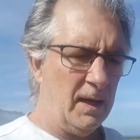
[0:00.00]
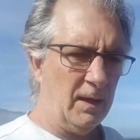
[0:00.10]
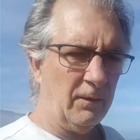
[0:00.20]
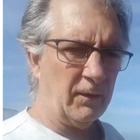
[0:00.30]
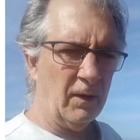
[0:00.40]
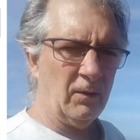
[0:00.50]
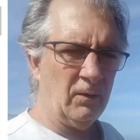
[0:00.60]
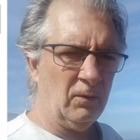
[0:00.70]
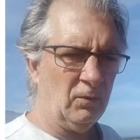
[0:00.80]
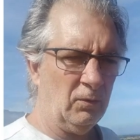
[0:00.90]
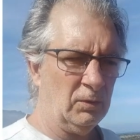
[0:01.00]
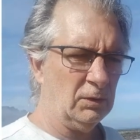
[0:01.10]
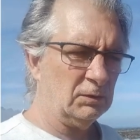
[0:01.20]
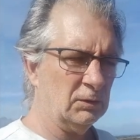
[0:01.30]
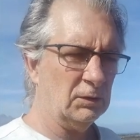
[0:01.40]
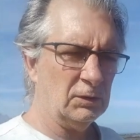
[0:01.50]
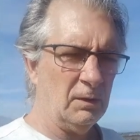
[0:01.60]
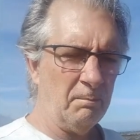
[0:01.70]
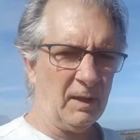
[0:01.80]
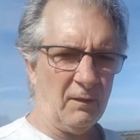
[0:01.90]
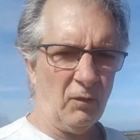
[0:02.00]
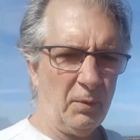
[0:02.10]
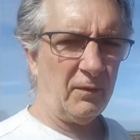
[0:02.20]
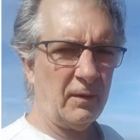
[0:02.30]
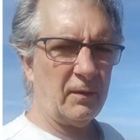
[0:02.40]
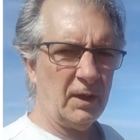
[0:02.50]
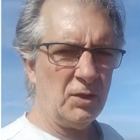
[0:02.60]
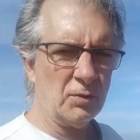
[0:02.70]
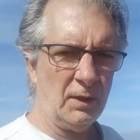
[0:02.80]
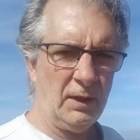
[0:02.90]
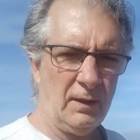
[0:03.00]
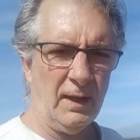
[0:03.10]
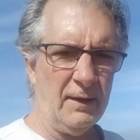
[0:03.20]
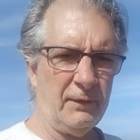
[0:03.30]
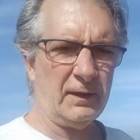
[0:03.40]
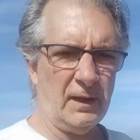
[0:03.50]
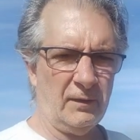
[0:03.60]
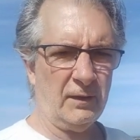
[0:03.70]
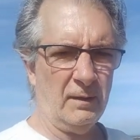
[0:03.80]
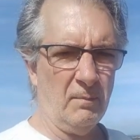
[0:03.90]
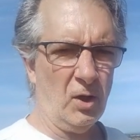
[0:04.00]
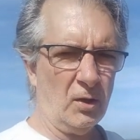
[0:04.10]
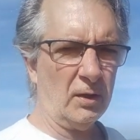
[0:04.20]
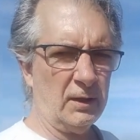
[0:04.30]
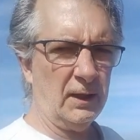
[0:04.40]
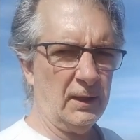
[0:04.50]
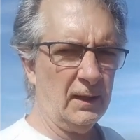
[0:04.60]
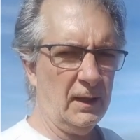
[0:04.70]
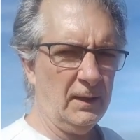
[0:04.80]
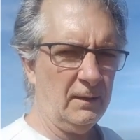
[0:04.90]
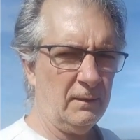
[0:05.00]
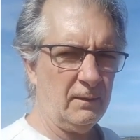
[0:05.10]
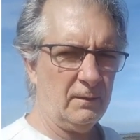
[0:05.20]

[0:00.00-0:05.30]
And so, but I've always enjoyed advertising and marketing and